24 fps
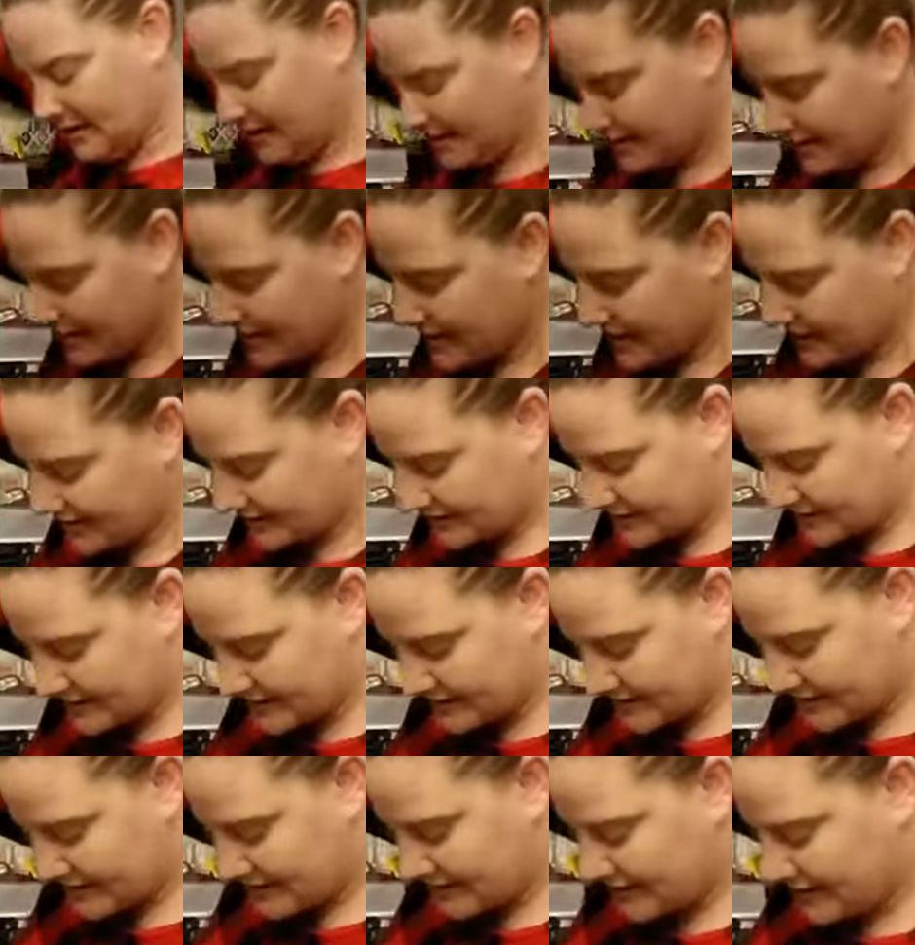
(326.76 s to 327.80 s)

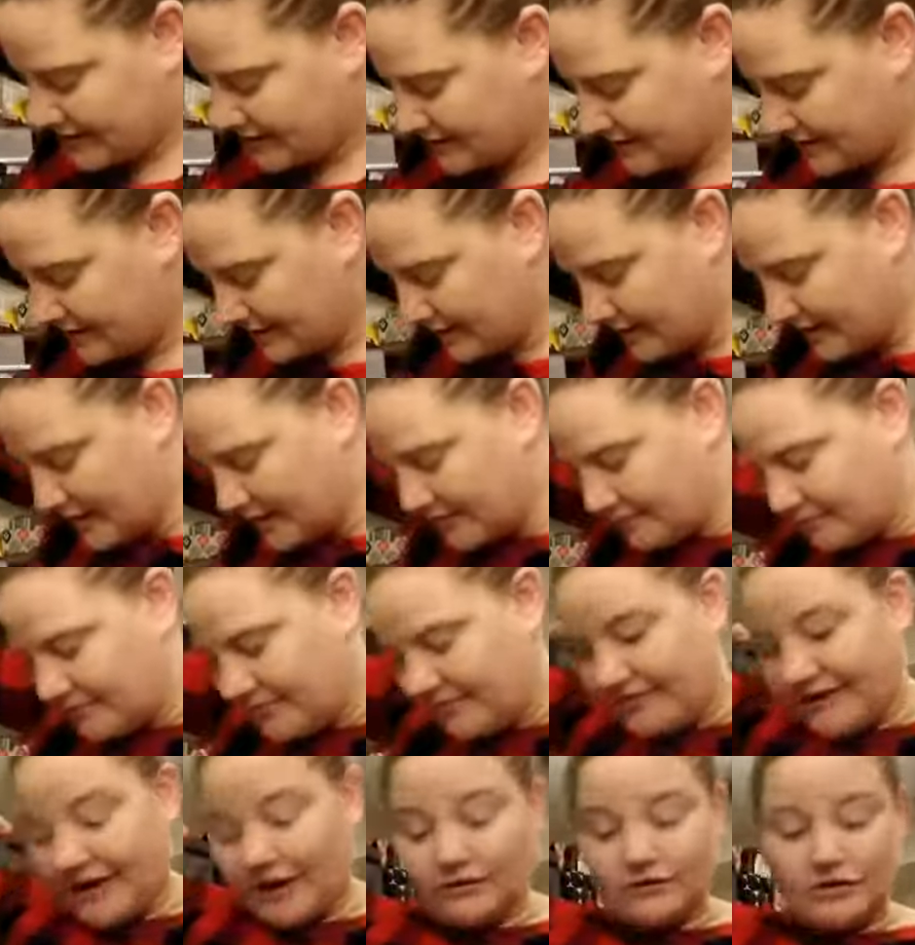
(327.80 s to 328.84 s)
This
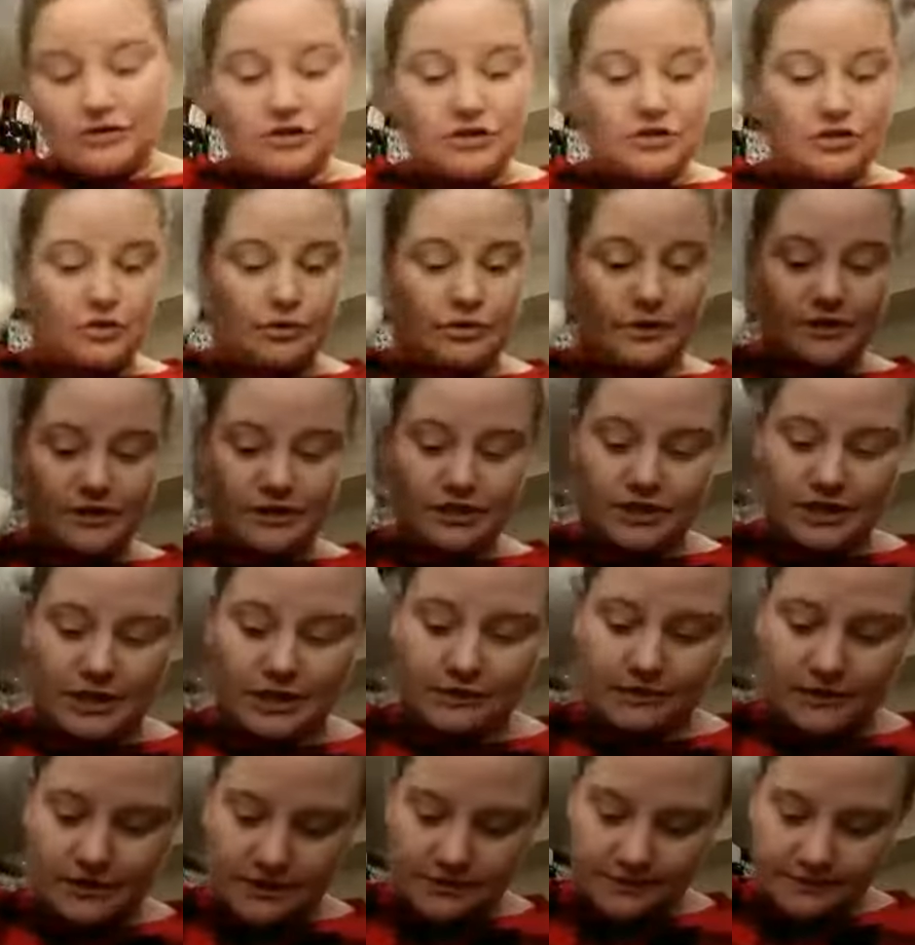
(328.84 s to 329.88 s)
felt storage
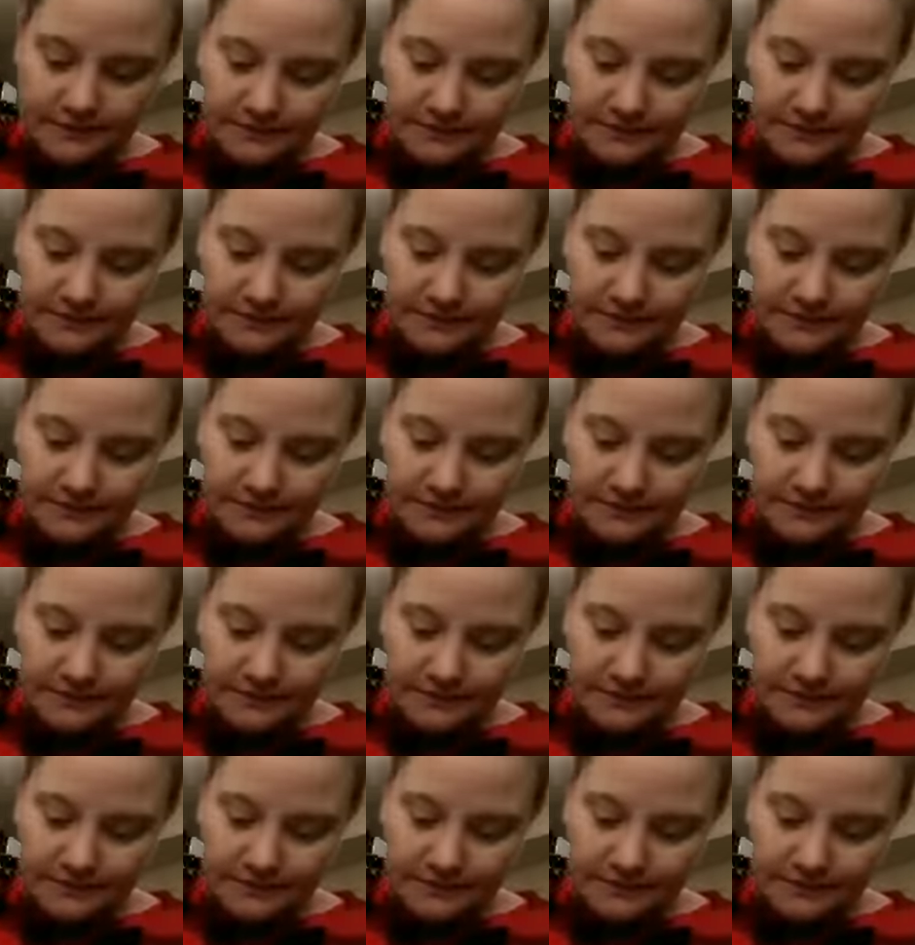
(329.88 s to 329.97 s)
tote